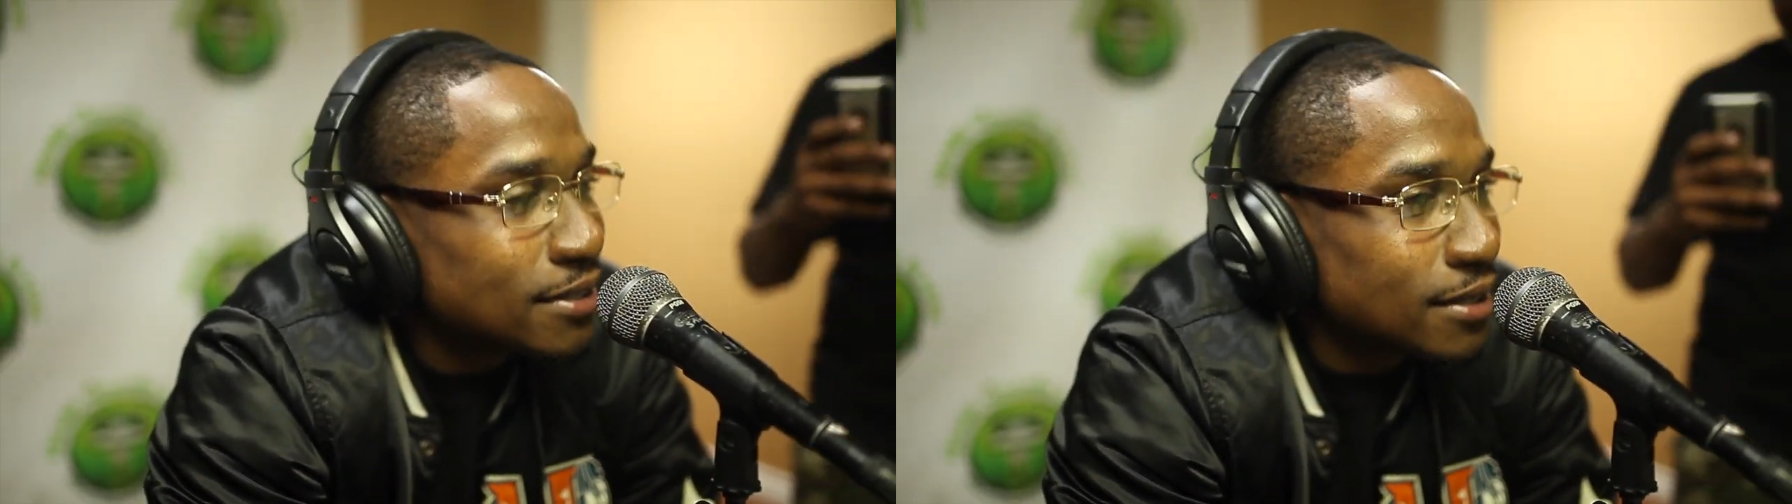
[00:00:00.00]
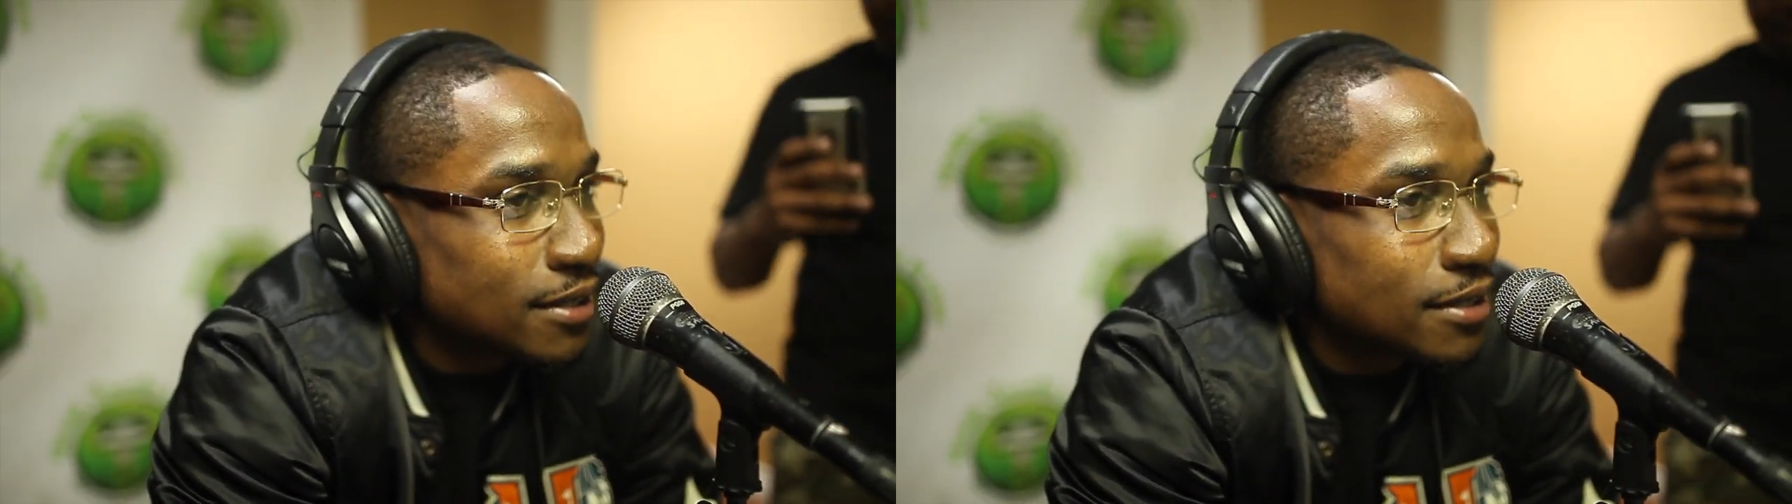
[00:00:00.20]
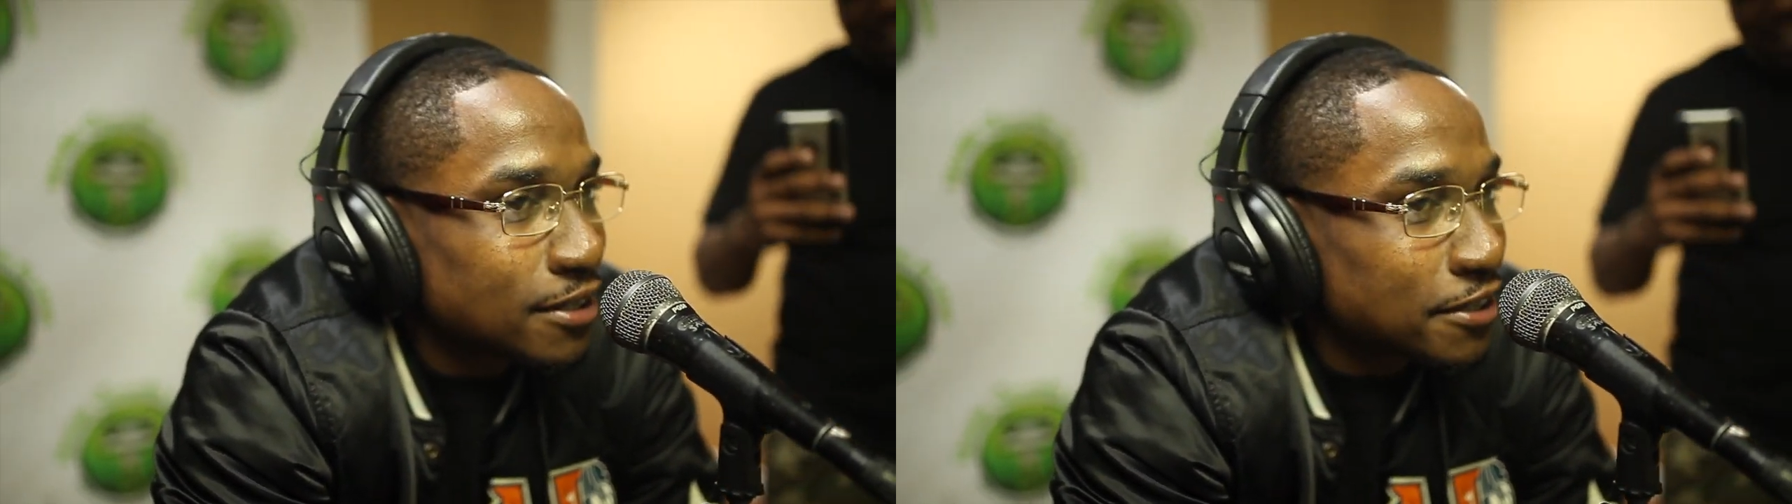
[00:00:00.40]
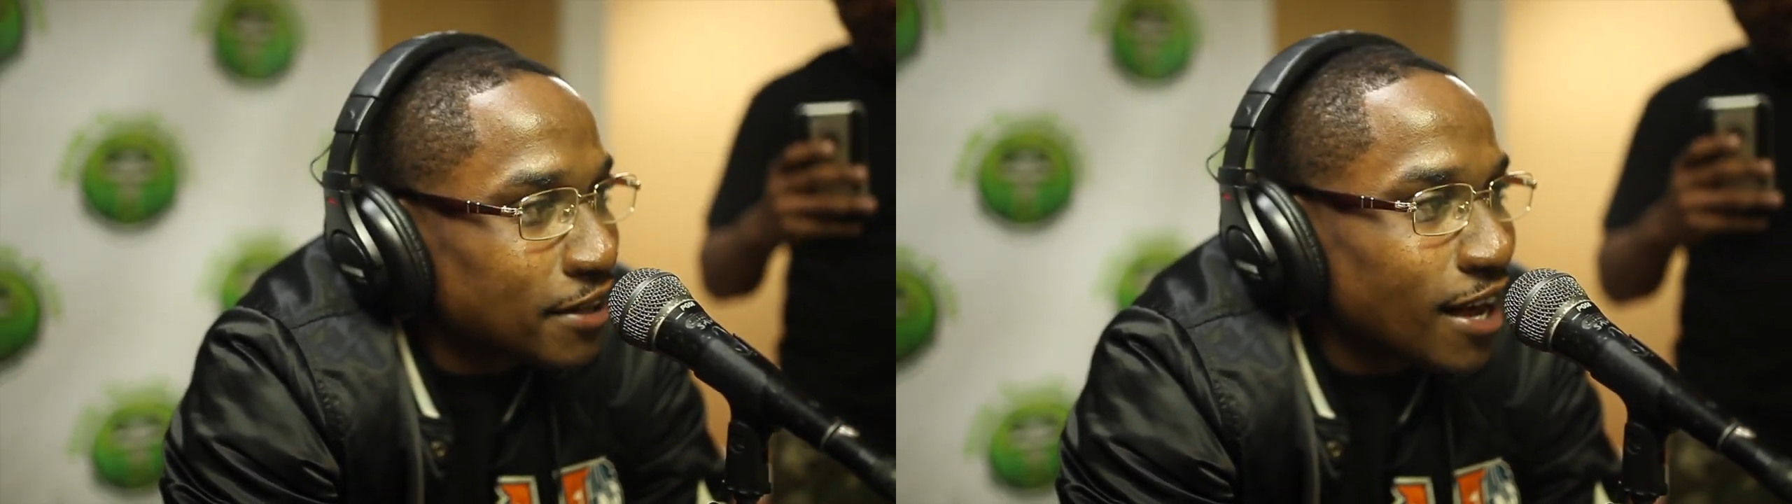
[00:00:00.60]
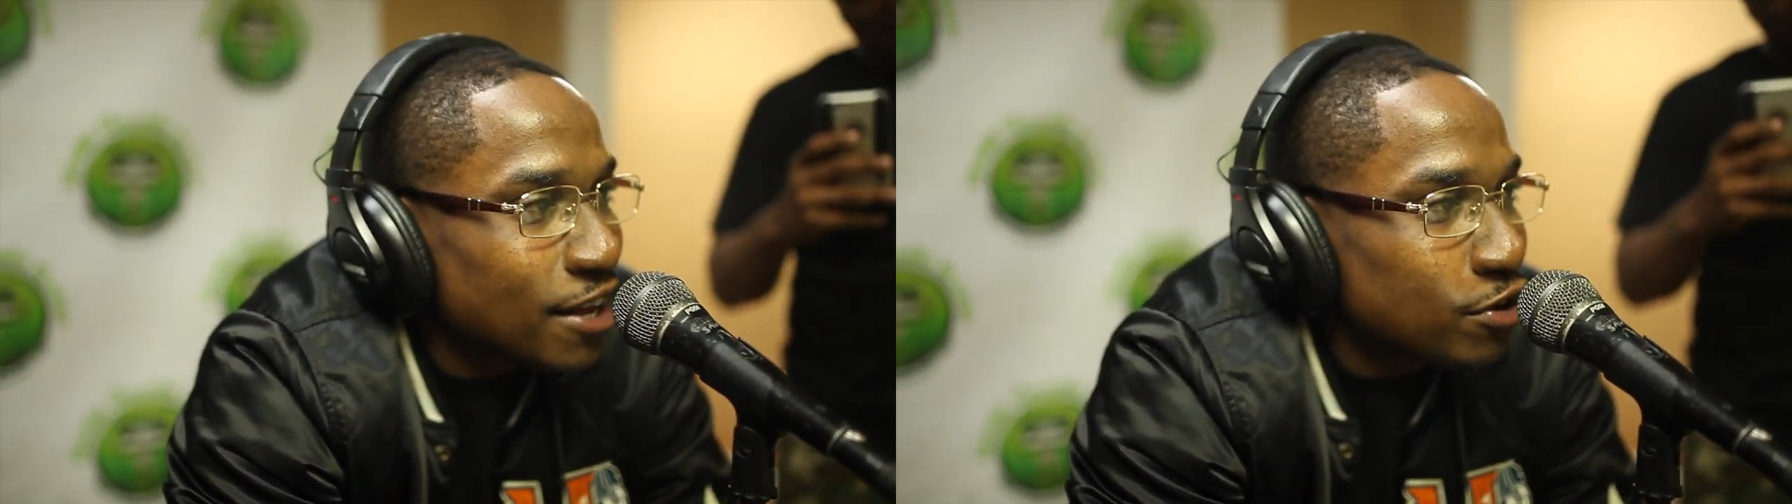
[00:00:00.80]
know what I'm saying?
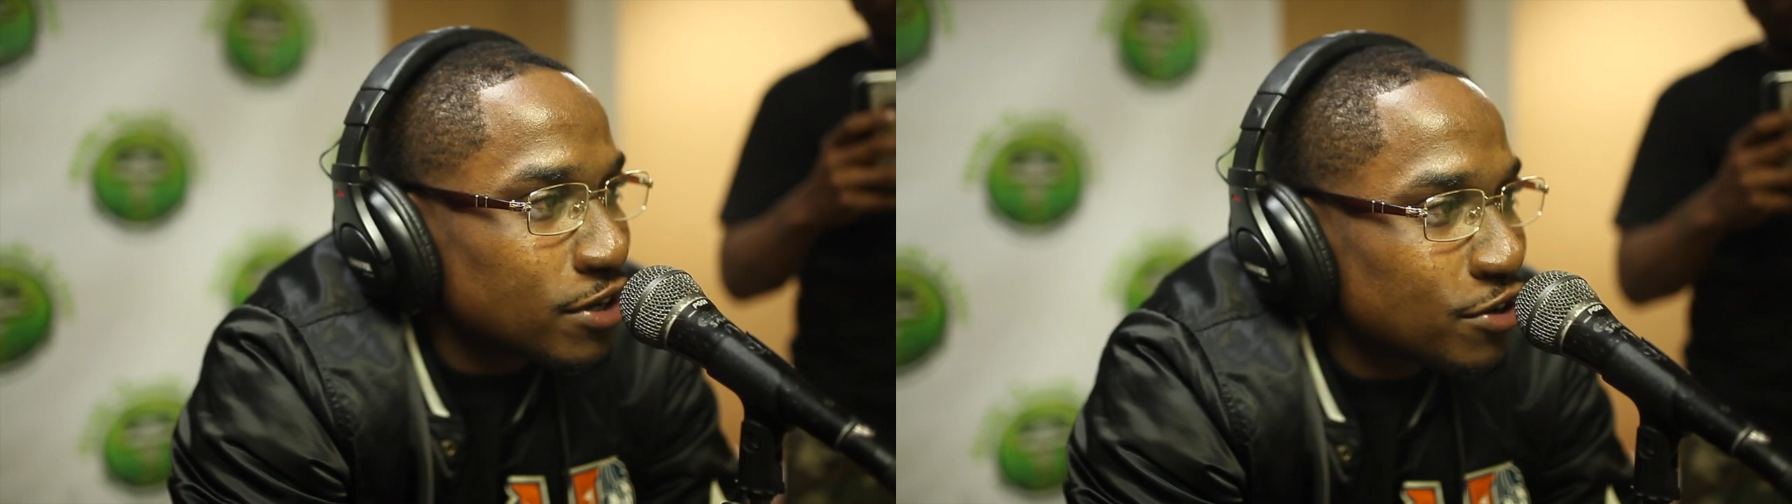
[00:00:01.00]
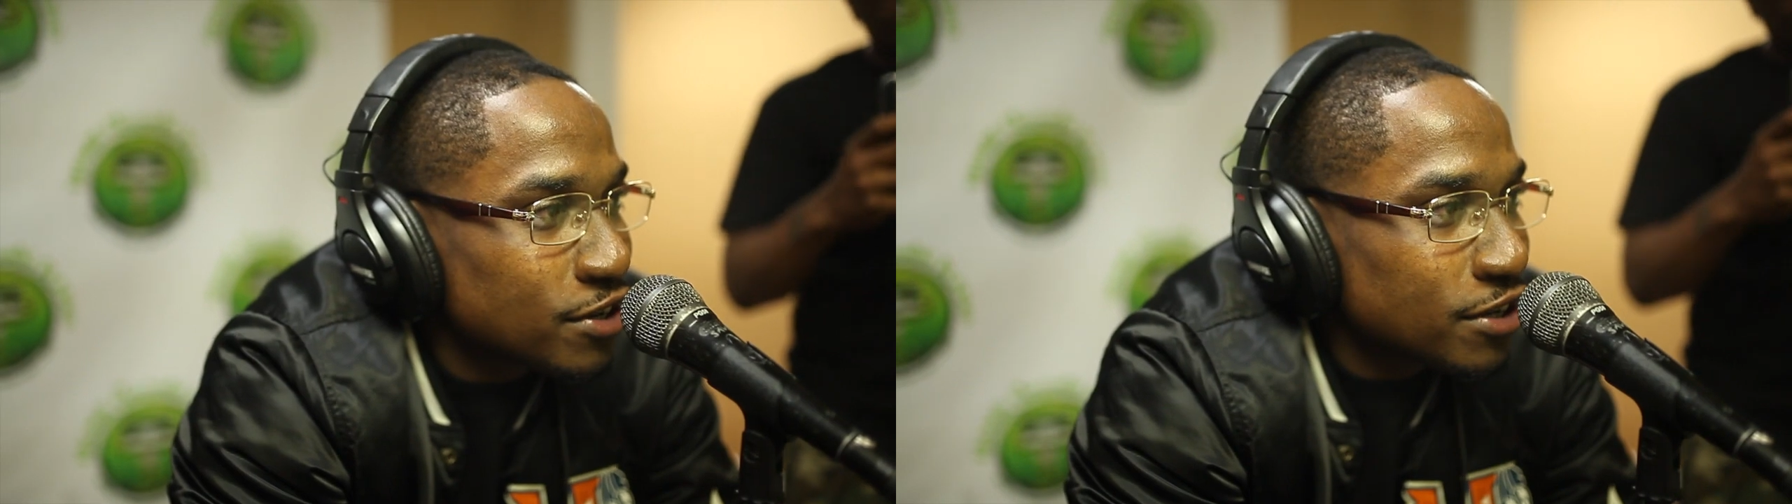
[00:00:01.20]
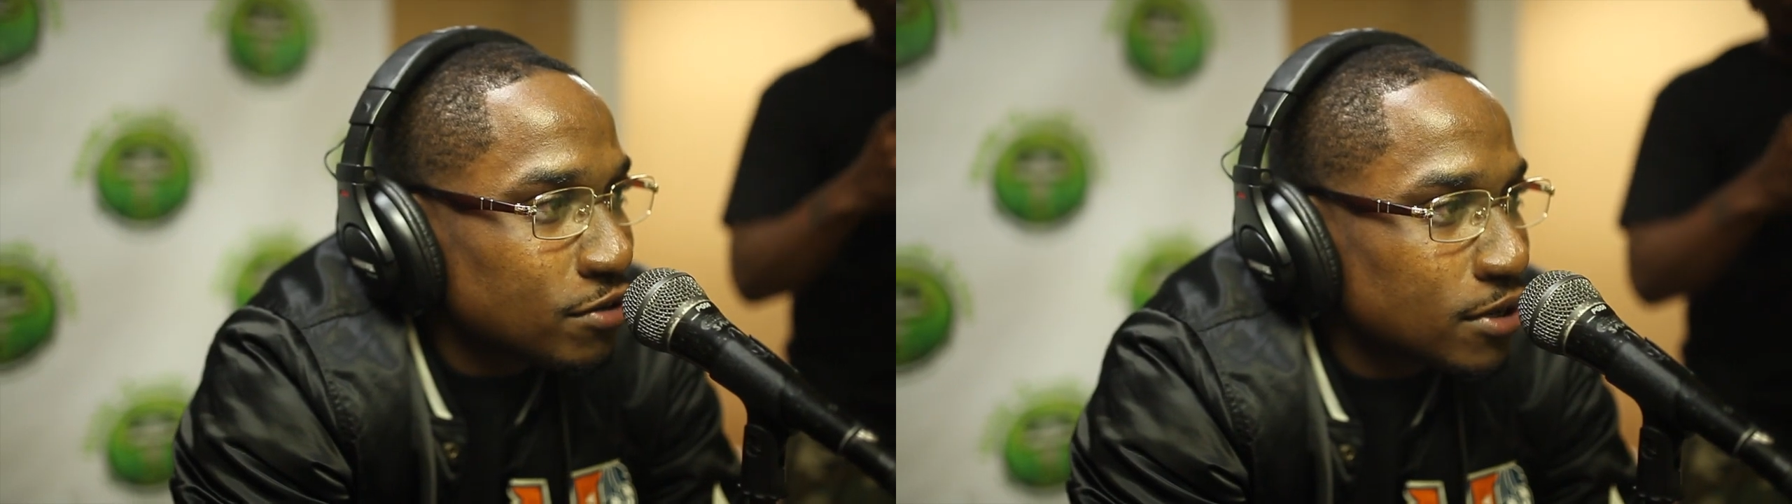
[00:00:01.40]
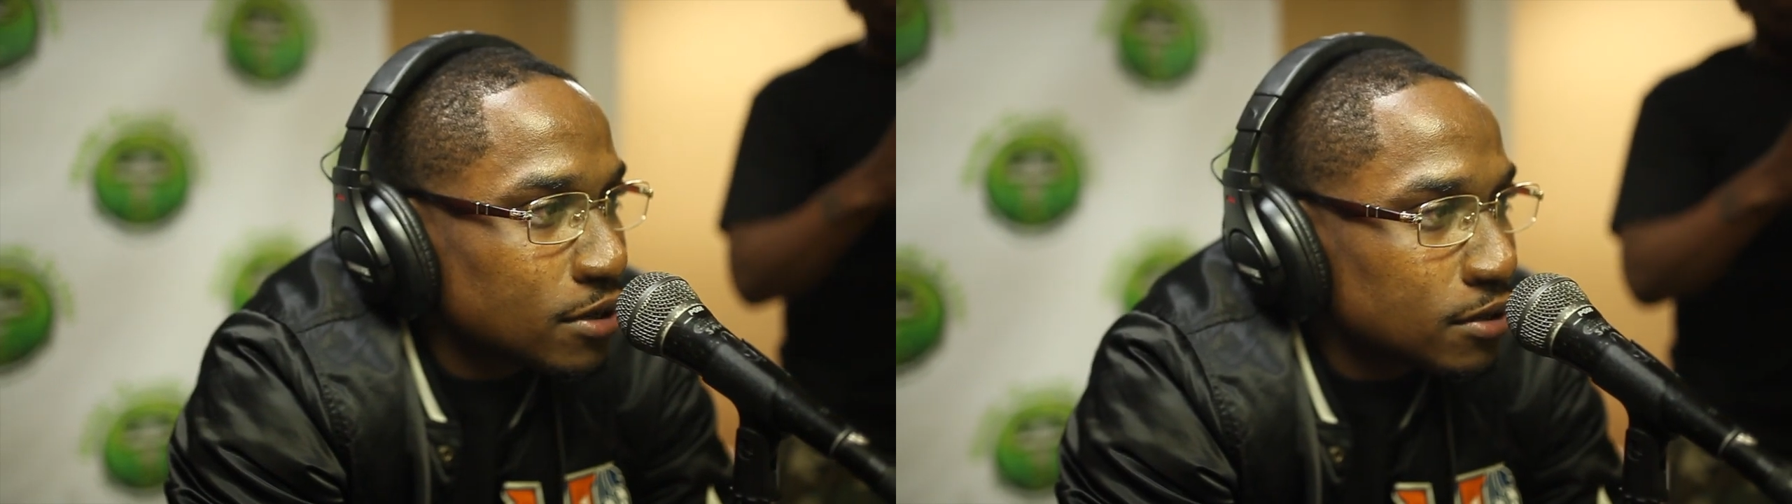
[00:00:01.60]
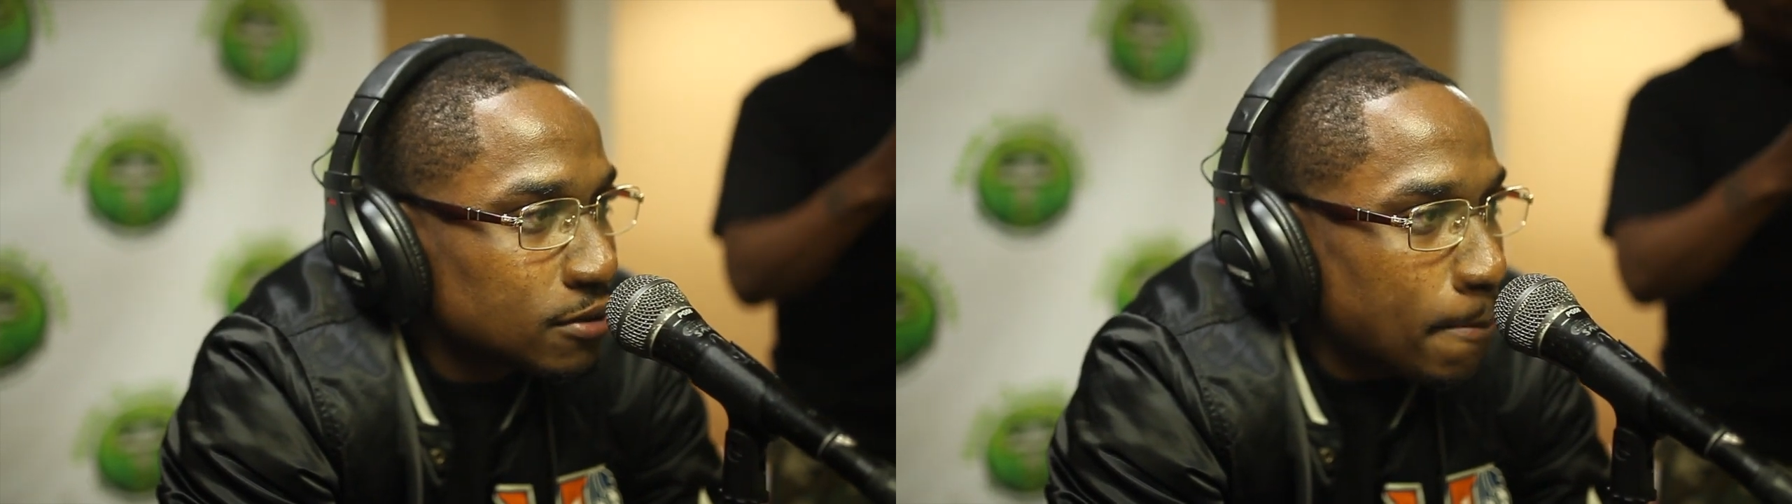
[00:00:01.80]
Nah, you good.
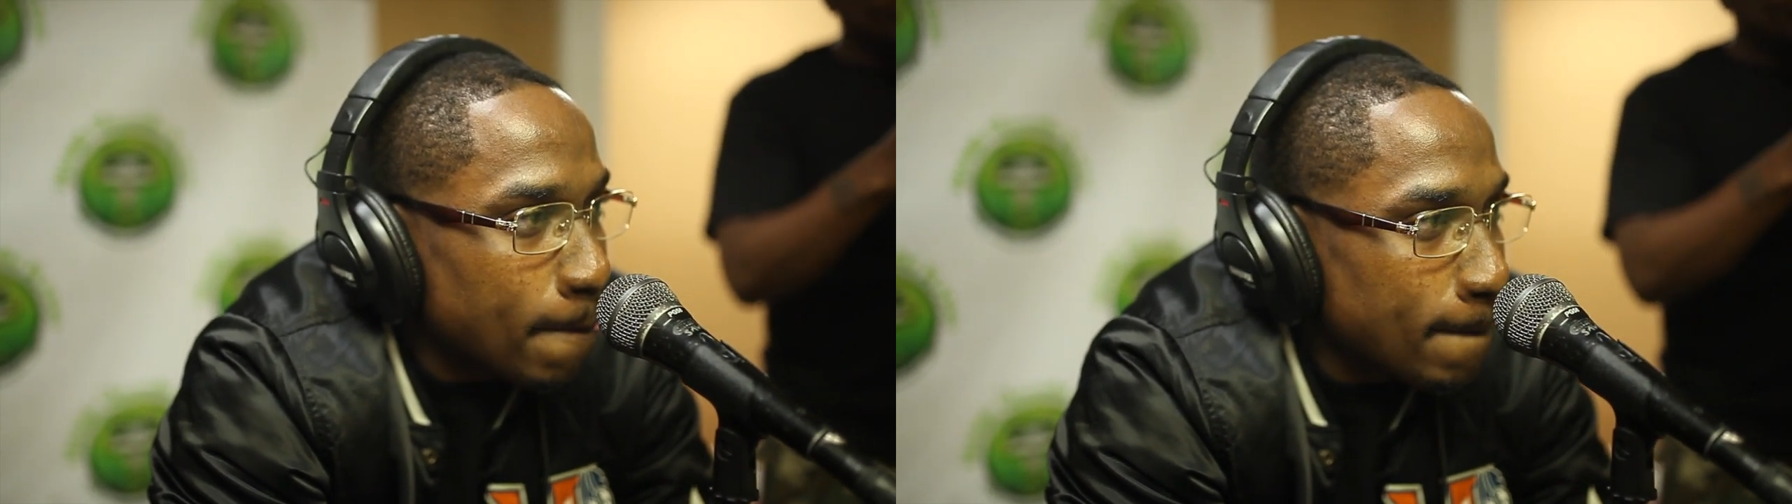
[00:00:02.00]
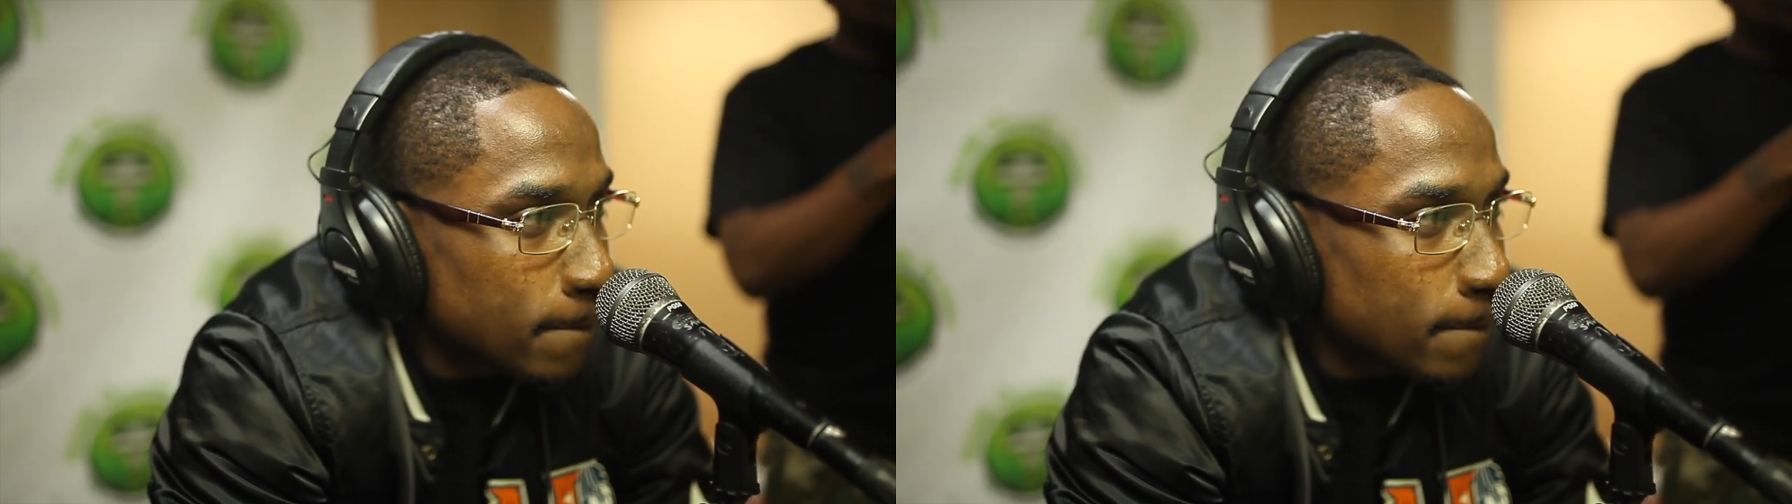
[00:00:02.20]
All right,